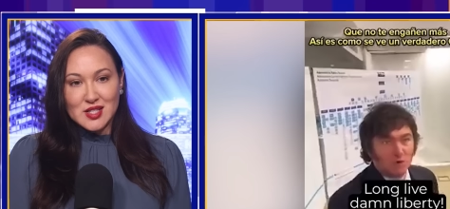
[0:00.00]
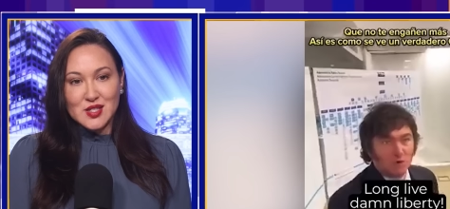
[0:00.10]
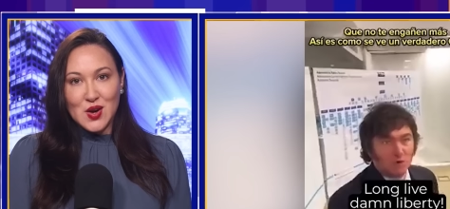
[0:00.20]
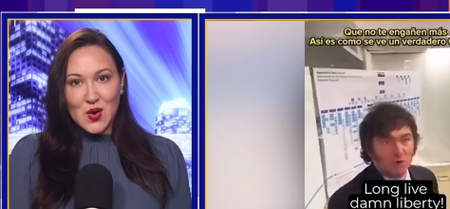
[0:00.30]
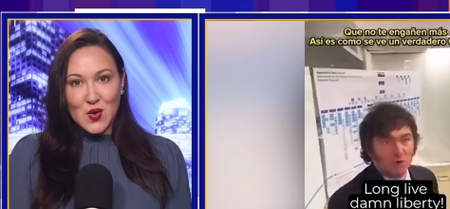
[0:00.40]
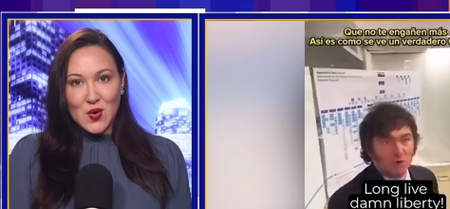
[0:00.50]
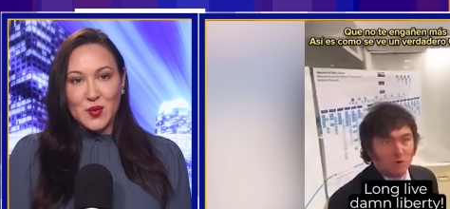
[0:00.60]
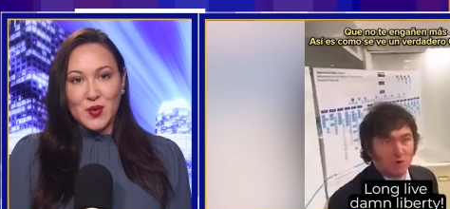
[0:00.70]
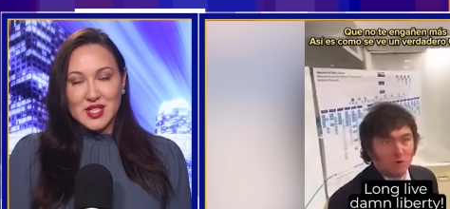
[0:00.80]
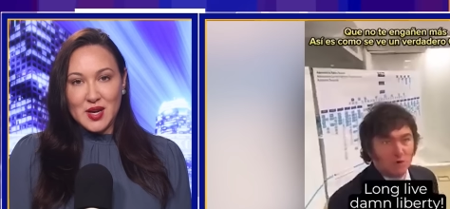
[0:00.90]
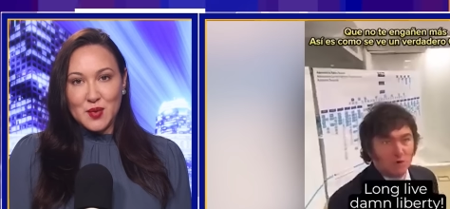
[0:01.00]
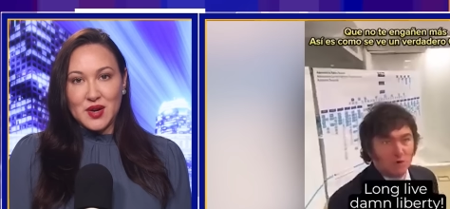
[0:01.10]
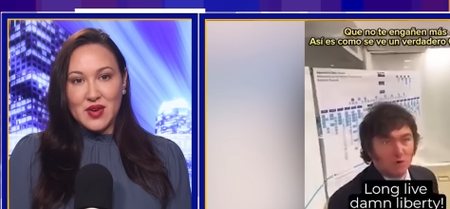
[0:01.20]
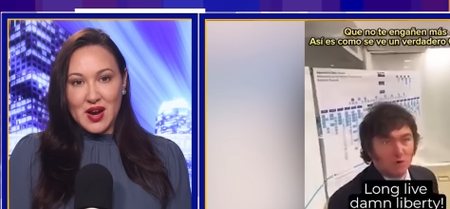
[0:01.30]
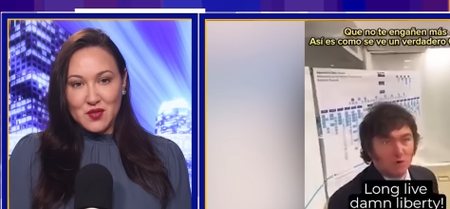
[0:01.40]
Speaker 1: so he wants to get rid
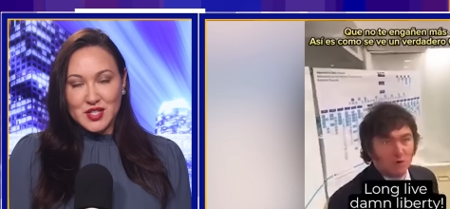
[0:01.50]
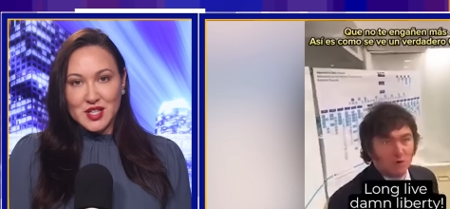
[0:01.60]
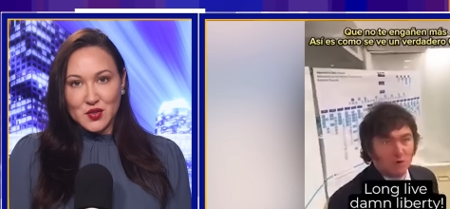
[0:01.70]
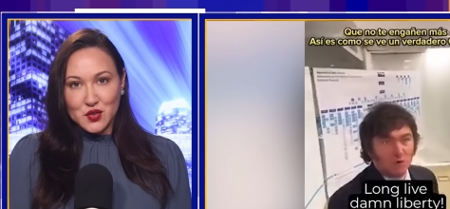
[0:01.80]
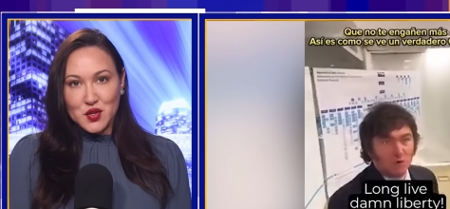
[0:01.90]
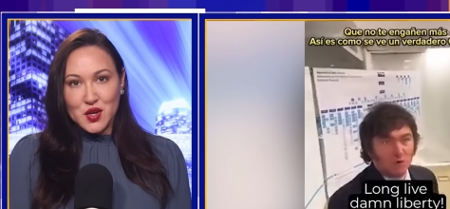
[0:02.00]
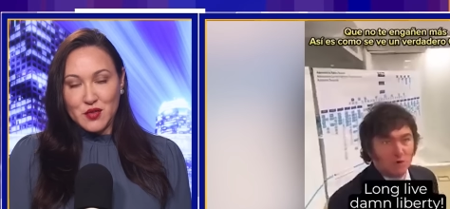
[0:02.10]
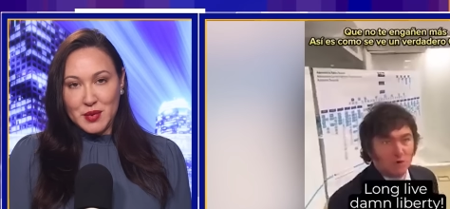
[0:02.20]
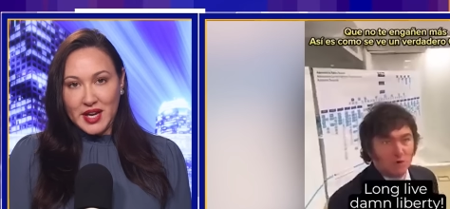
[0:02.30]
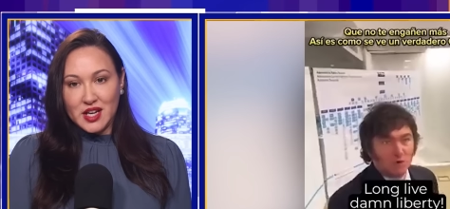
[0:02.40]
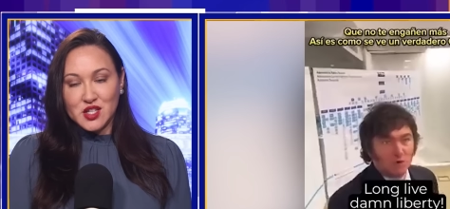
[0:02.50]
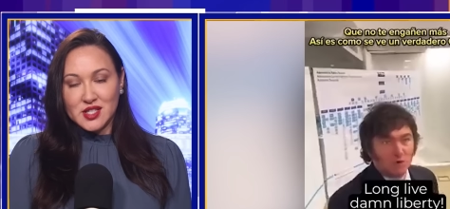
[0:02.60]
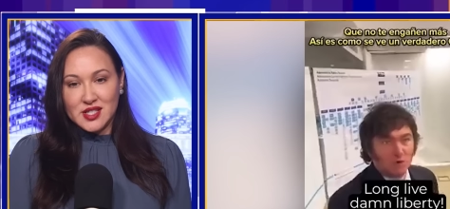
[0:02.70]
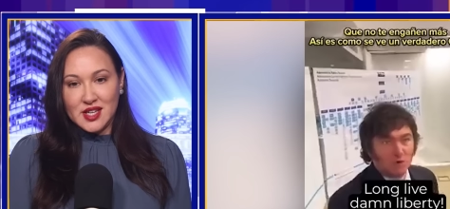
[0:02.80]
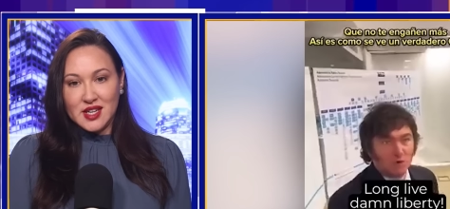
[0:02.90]
of every single government
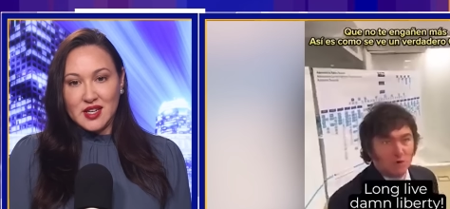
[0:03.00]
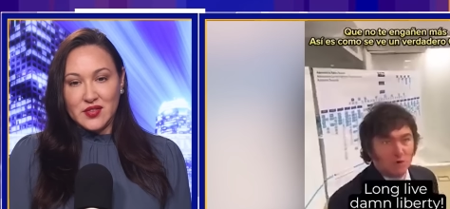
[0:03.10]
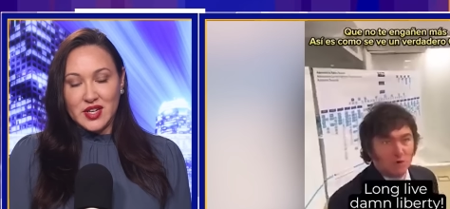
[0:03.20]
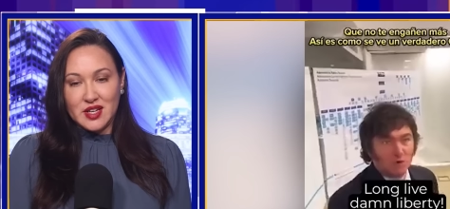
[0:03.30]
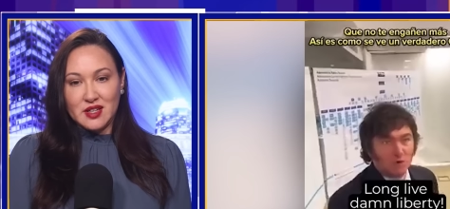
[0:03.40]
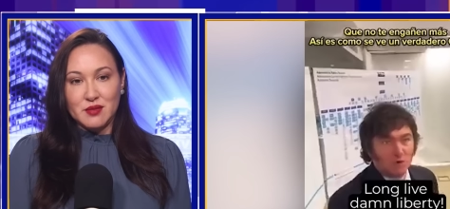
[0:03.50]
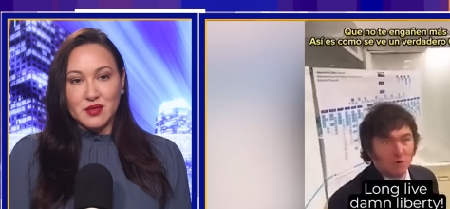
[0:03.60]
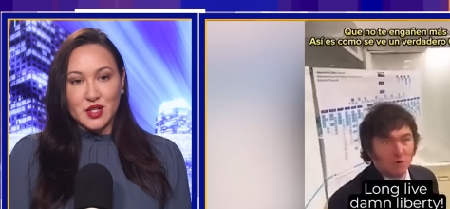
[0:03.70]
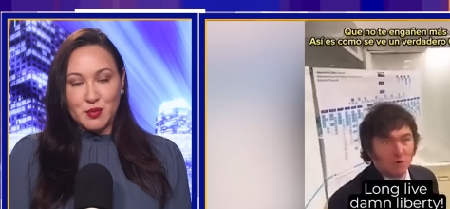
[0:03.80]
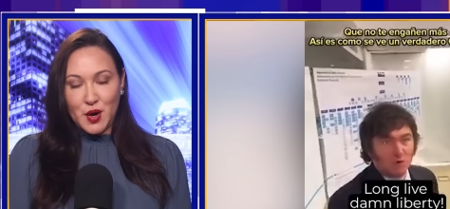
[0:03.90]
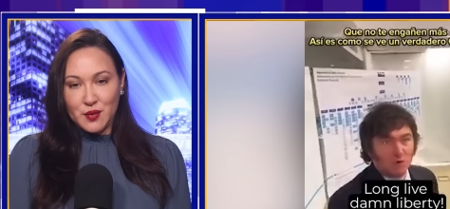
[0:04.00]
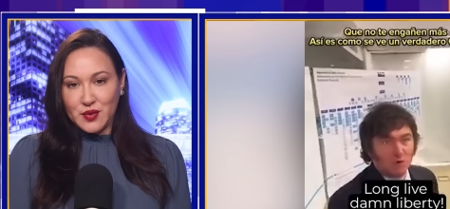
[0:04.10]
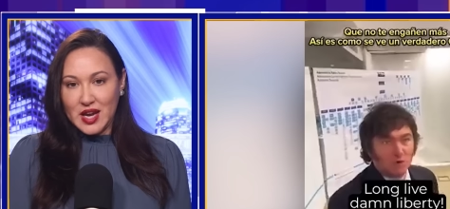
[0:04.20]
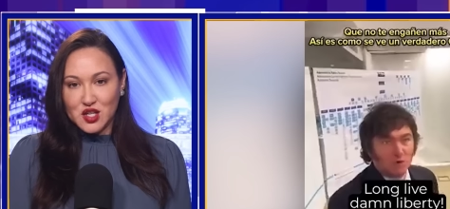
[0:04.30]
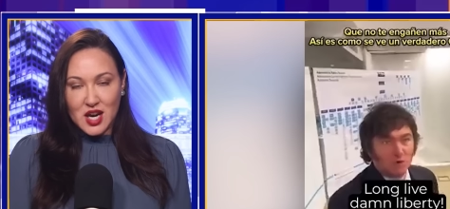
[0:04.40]
agency, even the department
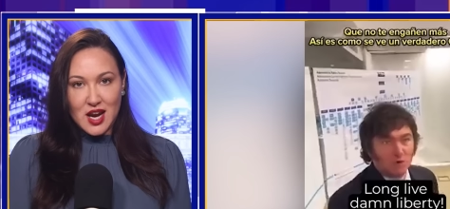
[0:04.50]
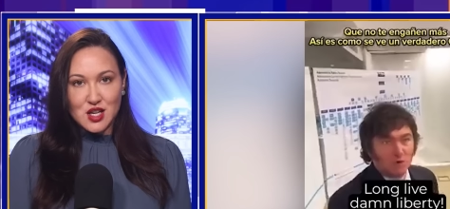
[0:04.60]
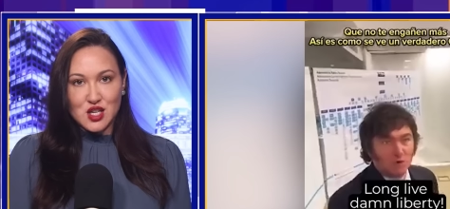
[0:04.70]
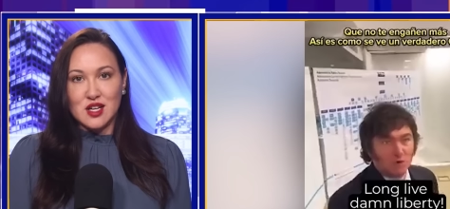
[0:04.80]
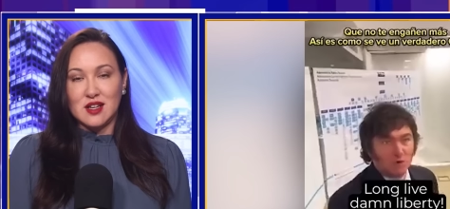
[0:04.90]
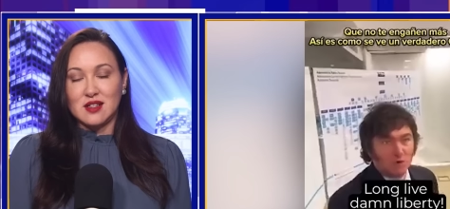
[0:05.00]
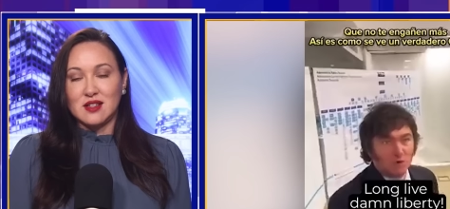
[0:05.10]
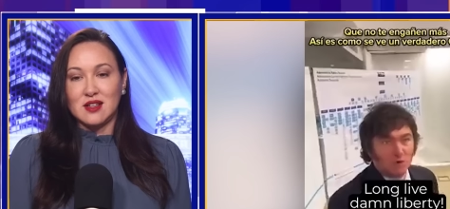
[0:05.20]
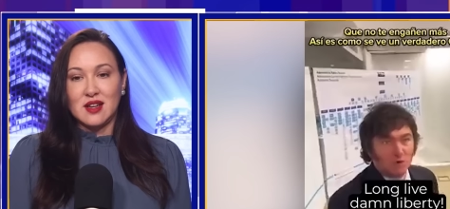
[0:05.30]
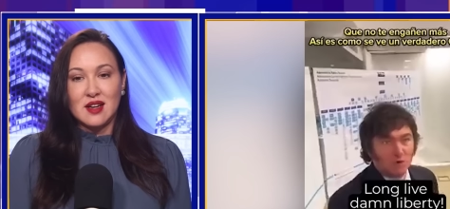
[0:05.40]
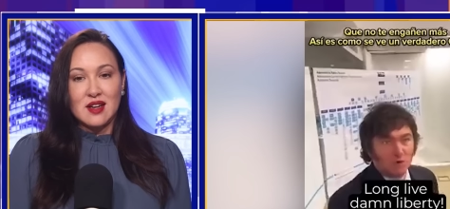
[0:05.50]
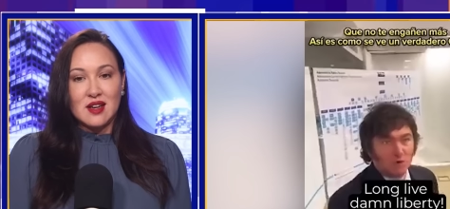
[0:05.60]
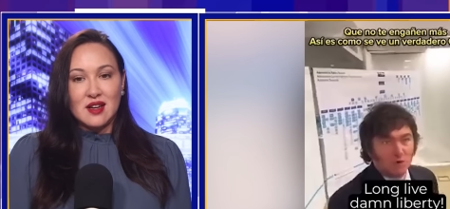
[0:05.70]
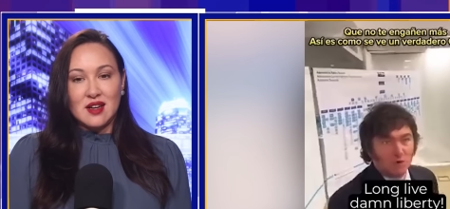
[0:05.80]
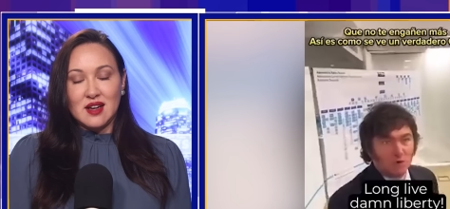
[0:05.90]
education,
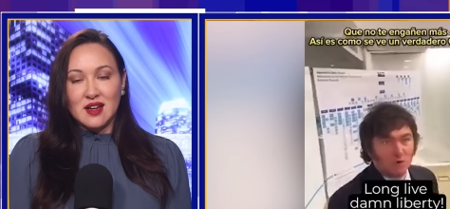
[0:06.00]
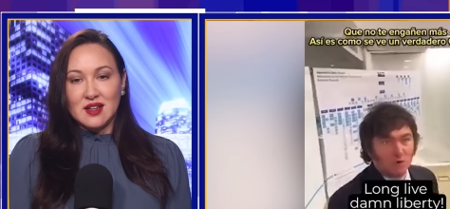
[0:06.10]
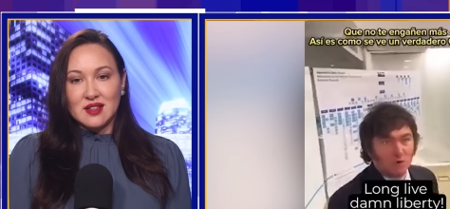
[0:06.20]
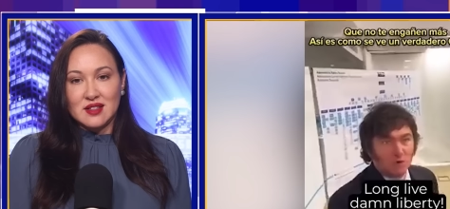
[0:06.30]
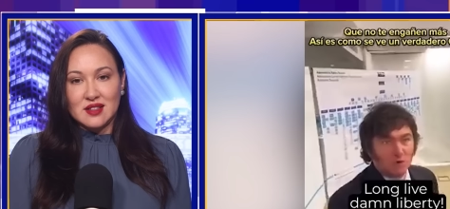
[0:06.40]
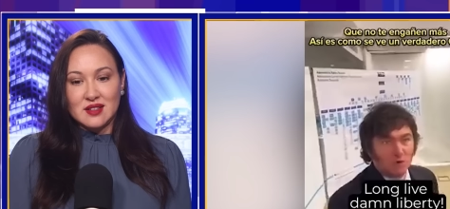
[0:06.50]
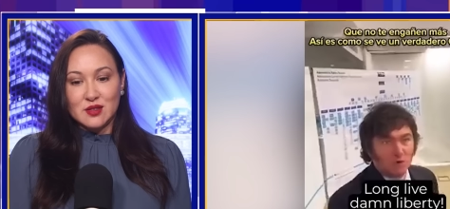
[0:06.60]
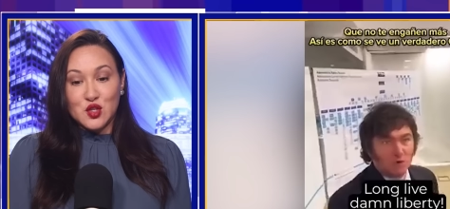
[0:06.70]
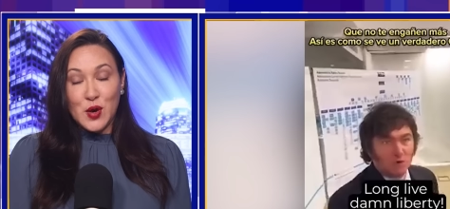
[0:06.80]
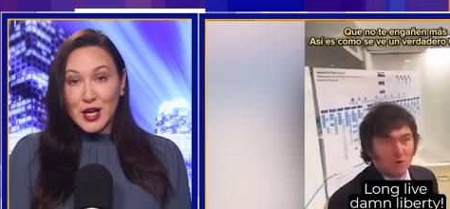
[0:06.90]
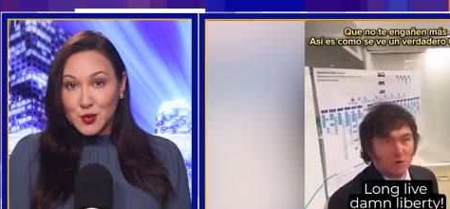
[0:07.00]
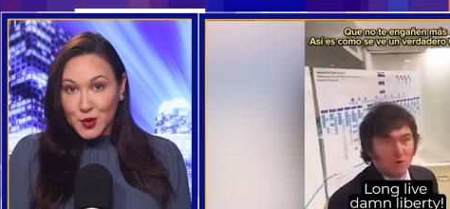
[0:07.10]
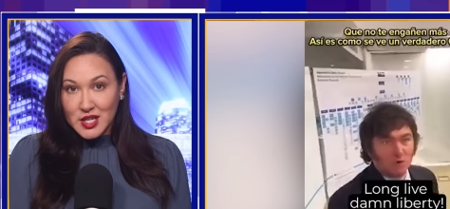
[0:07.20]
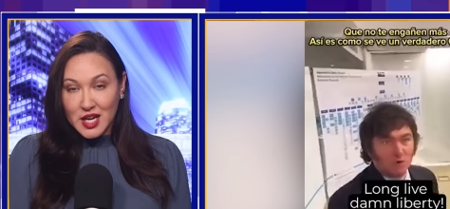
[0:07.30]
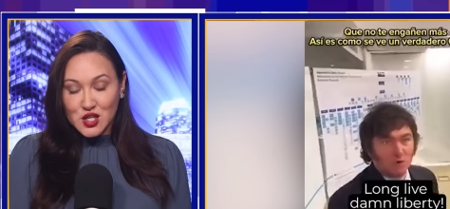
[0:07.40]
uh,
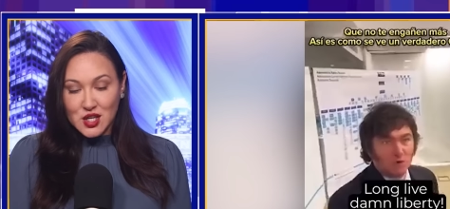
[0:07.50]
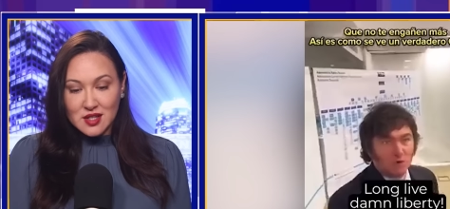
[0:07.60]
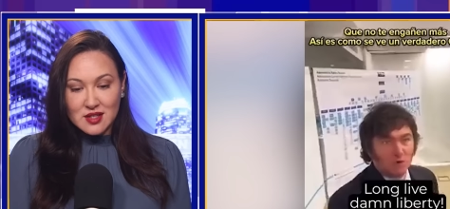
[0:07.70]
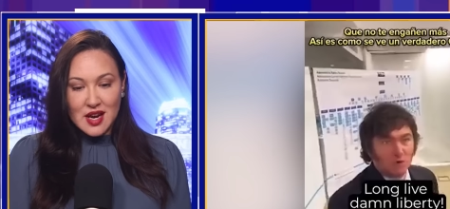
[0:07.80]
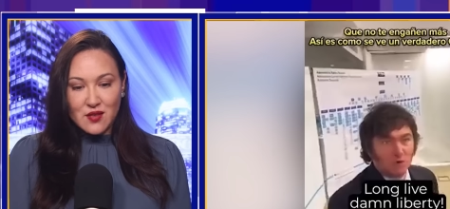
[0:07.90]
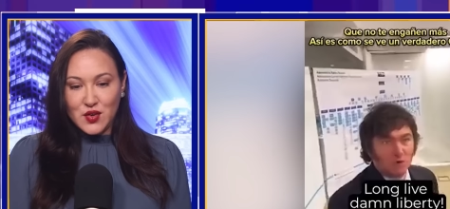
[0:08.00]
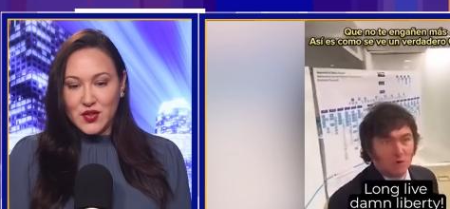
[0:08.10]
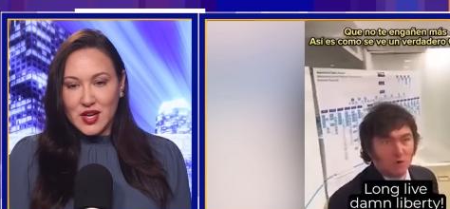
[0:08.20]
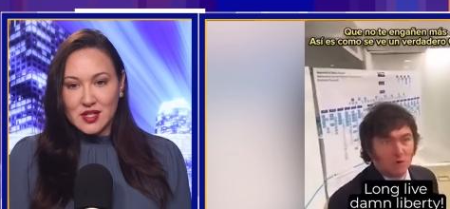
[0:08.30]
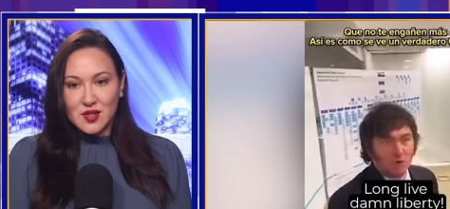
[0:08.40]
transportation, everything.